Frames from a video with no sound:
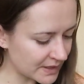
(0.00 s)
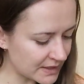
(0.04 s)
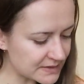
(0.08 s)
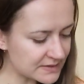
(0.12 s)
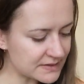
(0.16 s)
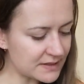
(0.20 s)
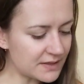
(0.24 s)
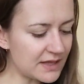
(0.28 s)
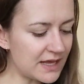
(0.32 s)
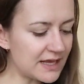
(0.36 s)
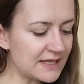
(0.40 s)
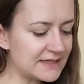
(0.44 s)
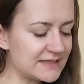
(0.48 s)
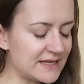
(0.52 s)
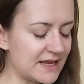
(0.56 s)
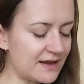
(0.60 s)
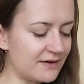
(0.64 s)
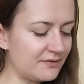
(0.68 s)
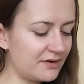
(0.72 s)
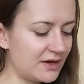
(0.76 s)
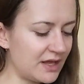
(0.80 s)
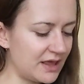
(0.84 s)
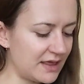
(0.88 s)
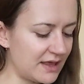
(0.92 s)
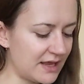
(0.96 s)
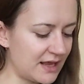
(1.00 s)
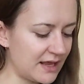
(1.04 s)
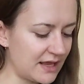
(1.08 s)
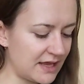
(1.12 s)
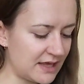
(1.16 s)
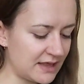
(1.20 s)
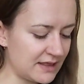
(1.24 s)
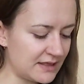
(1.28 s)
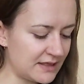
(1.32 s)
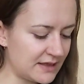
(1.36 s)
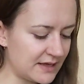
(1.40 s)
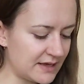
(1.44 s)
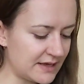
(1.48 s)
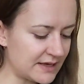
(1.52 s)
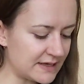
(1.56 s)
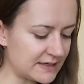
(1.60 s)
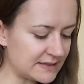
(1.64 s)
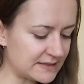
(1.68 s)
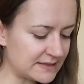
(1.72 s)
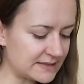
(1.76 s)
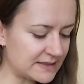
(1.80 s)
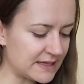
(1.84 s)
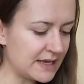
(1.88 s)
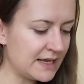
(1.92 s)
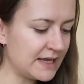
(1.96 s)
So that's everything in
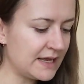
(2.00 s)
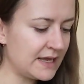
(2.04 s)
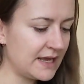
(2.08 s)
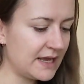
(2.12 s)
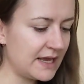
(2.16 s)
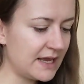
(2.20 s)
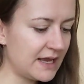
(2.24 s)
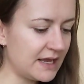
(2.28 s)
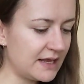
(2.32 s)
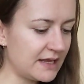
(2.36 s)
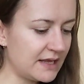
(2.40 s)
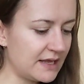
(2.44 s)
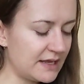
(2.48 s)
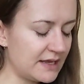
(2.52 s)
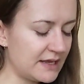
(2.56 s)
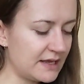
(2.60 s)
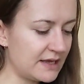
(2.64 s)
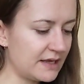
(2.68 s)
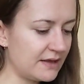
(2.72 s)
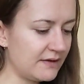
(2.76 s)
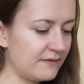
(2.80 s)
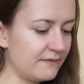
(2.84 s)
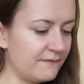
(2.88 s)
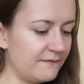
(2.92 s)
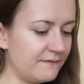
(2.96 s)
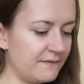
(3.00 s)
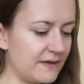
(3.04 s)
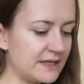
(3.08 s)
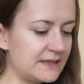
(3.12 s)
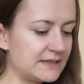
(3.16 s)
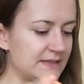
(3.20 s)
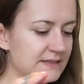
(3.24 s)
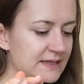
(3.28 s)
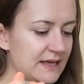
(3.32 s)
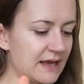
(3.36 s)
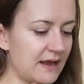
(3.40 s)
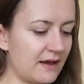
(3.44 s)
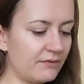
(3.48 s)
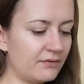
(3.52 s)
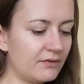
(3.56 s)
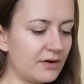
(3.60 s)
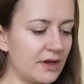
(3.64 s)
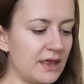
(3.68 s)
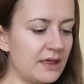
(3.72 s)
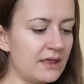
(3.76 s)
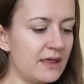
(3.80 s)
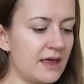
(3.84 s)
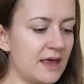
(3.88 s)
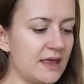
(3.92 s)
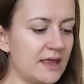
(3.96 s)
this. It fits
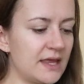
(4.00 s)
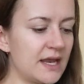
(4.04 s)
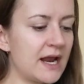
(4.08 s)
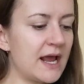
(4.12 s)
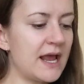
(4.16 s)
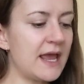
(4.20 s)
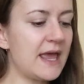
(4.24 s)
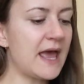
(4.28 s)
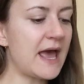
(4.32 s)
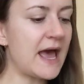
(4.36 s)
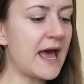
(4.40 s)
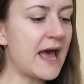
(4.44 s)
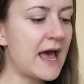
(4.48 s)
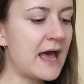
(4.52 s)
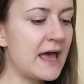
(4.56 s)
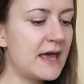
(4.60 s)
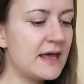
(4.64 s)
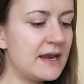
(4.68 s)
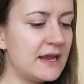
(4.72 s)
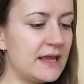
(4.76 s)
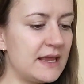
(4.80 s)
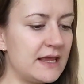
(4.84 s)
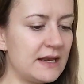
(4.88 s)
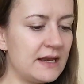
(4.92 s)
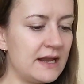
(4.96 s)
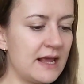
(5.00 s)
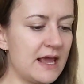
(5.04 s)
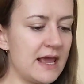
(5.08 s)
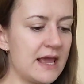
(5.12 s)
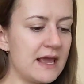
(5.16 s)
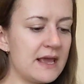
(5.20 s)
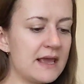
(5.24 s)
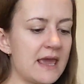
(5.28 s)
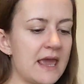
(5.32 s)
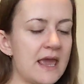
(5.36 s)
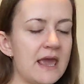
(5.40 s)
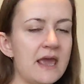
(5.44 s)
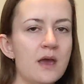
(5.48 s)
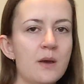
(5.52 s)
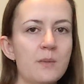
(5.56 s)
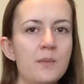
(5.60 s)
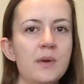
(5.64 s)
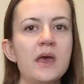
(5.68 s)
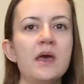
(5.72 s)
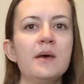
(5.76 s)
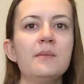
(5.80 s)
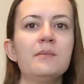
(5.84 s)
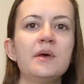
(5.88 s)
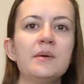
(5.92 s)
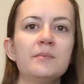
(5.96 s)
everything that I had in a
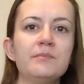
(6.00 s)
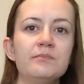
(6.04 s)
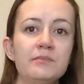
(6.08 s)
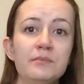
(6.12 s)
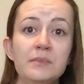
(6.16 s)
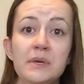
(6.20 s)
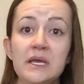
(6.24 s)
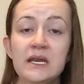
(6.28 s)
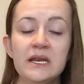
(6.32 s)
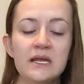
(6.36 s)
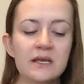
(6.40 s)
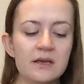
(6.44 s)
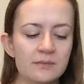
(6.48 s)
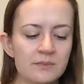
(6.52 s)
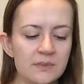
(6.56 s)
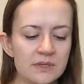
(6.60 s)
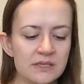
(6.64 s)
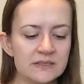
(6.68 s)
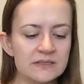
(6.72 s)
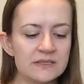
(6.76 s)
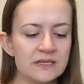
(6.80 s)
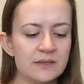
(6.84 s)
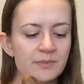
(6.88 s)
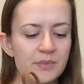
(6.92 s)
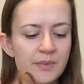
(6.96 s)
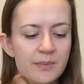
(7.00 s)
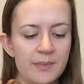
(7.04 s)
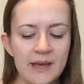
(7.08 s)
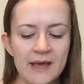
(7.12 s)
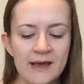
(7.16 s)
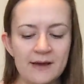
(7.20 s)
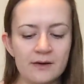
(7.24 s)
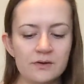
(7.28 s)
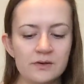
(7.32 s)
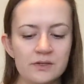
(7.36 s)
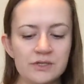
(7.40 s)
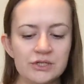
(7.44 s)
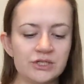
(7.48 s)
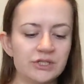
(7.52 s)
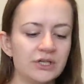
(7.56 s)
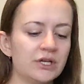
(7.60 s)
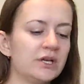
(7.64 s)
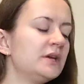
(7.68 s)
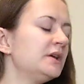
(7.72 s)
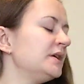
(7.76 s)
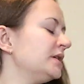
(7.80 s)
KMM medium zip pouch,